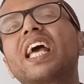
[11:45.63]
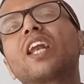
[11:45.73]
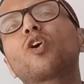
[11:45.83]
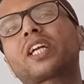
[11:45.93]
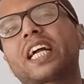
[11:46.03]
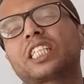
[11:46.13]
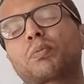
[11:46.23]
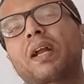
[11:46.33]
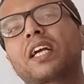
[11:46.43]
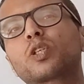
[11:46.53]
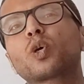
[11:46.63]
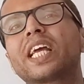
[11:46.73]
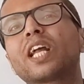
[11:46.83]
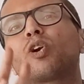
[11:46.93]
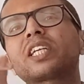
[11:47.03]
allo transplant. So
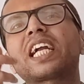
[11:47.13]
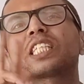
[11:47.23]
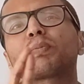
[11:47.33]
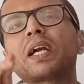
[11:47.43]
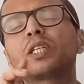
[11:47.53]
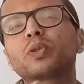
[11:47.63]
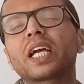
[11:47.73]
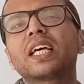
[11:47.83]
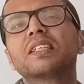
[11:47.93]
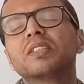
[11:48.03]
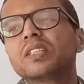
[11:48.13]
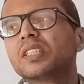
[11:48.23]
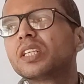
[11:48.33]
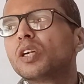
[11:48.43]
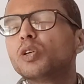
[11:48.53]
allo transplant you can
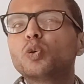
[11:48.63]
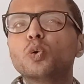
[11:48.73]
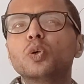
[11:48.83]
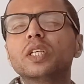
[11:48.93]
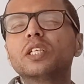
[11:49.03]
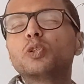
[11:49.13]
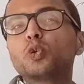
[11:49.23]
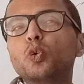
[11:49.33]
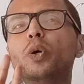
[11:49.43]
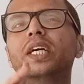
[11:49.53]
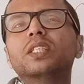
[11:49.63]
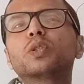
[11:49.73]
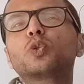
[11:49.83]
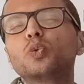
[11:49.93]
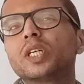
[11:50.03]
do in two
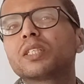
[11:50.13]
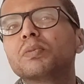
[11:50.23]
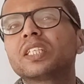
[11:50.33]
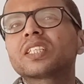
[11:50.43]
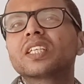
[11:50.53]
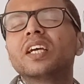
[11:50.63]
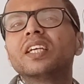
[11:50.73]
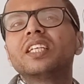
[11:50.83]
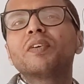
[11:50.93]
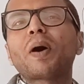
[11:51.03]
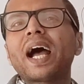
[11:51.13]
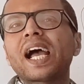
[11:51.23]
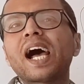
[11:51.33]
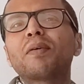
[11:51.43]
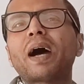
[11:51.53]
ways. Two ways means, if I
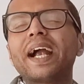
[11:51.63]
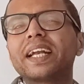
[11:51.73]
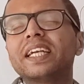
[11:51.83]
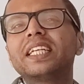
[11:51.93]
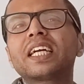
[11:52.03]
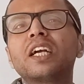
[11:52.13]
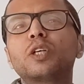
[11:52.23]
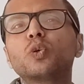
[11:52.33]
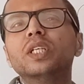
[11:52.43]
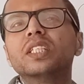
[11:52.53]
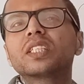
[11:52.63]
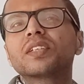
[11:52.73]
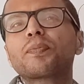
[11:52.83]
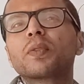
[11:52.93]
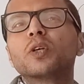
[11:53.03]
have identical
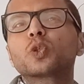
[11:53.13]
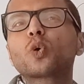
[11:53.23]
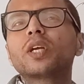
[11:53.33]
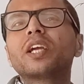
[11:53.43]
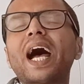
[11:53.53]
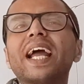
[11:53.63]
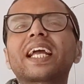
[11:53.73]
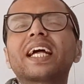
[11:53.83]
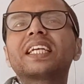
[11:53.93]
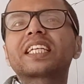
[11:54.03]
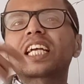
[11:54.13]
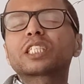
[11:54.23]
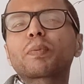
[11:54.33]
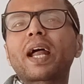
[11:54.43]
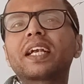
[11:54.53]
twins, so I can
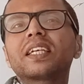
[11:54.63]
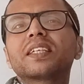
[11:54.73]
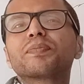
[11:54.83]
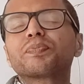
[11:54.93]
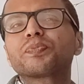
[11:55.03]
transplant